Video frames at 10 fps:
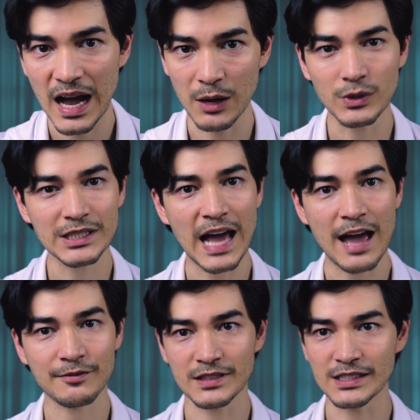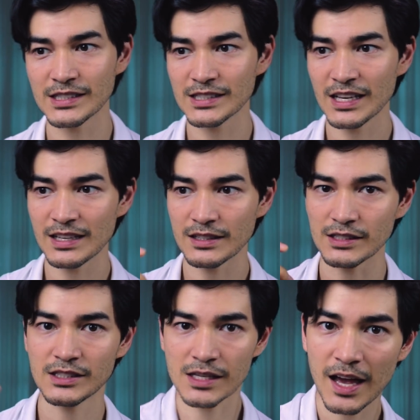I wouldn't have this
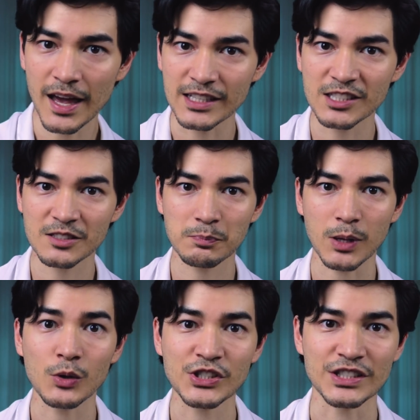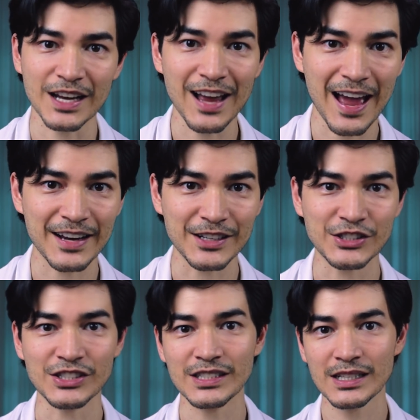explosion
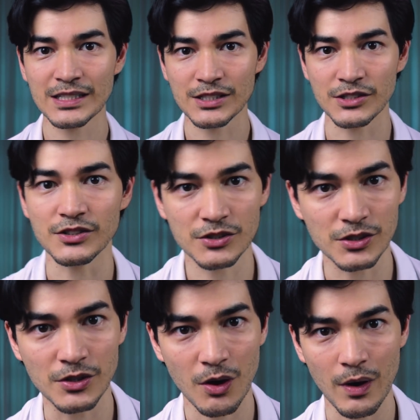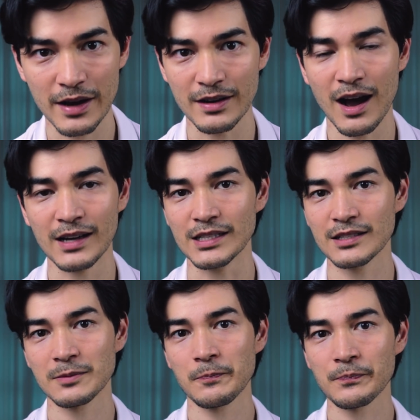energy to go and hunt.